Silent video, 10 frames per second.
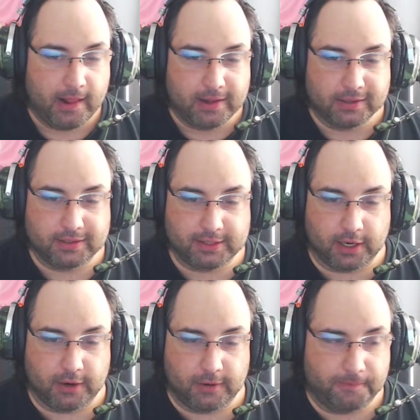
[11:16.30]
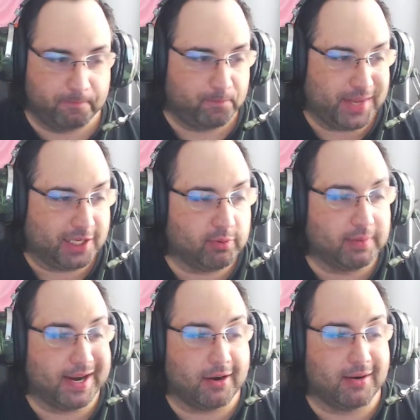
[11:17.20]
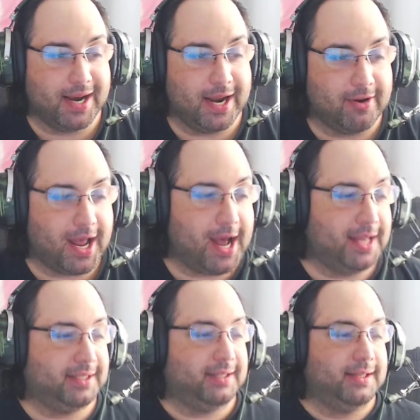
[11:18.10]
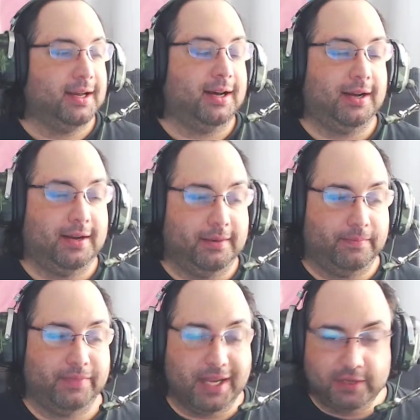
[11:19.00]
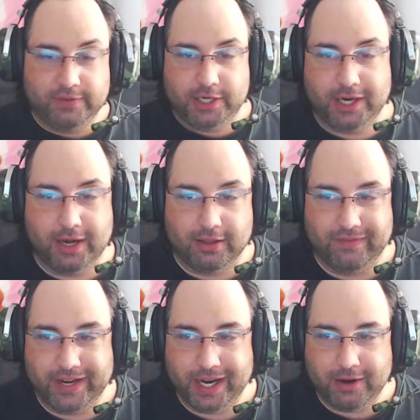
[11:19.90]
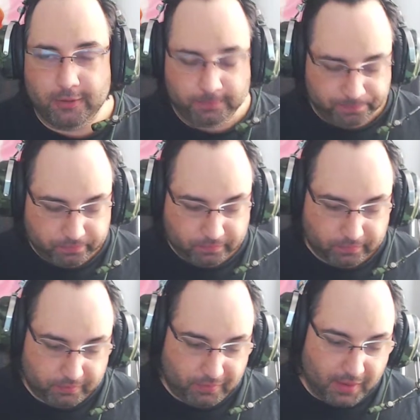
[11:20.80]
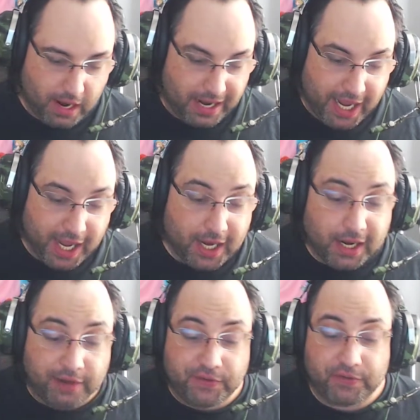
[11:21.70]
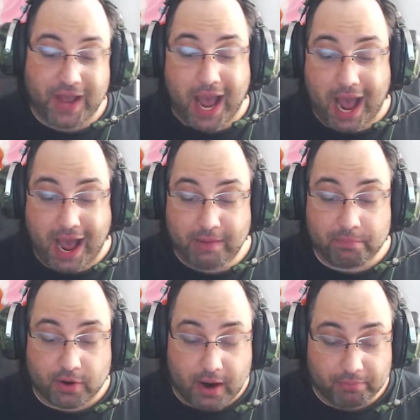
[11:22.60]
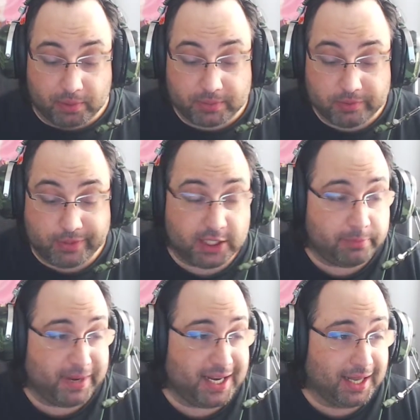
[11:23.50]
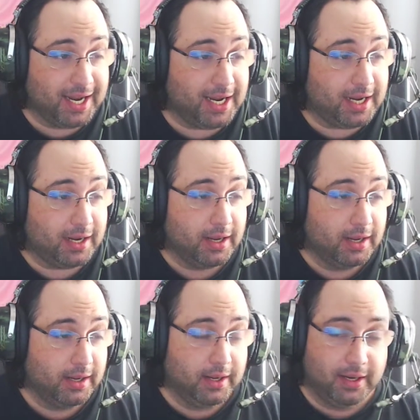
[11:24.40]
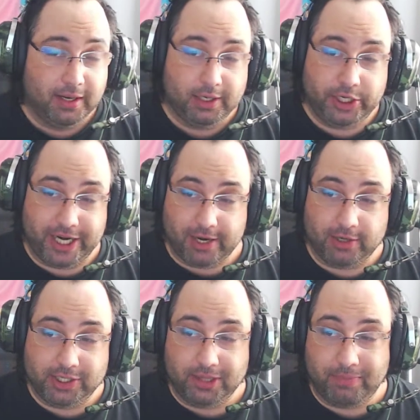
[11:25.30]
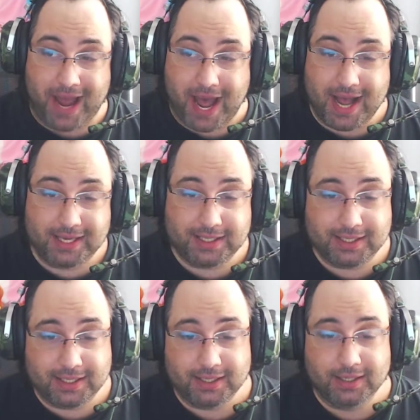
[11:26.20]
So that's where we are right now, guys. Thanks for checking out the video. Again, if you've had problems with Speedlink chairs in the past,